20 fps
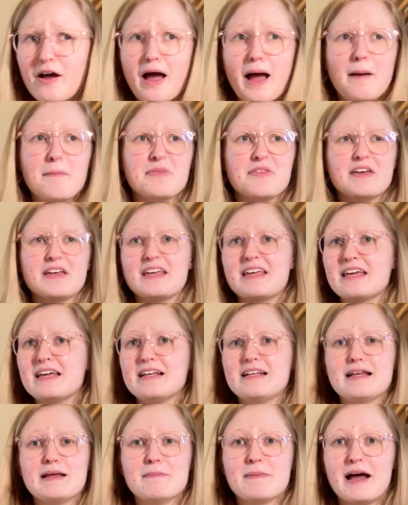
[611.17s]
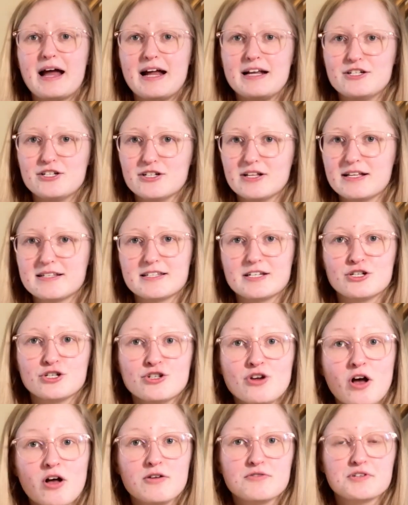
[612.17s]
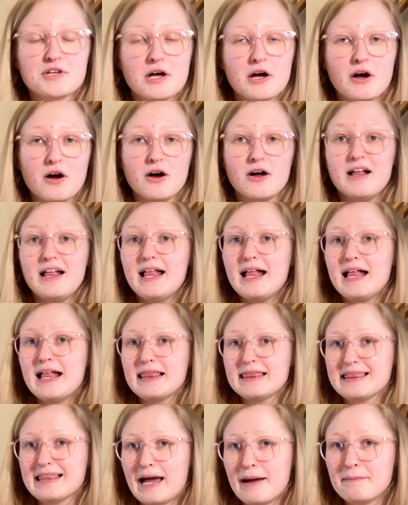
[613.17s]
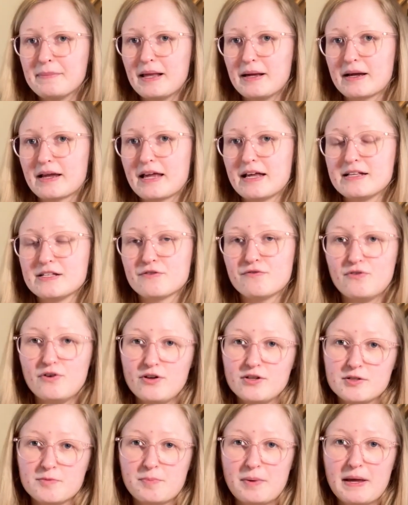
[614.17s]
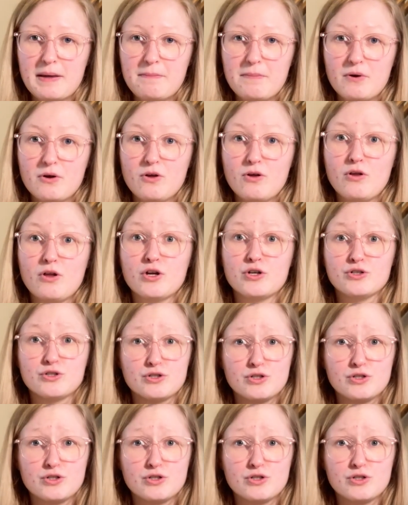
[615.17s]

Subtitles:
I'm thinking in my head, you know, let's say shawls or lap blankets for older people.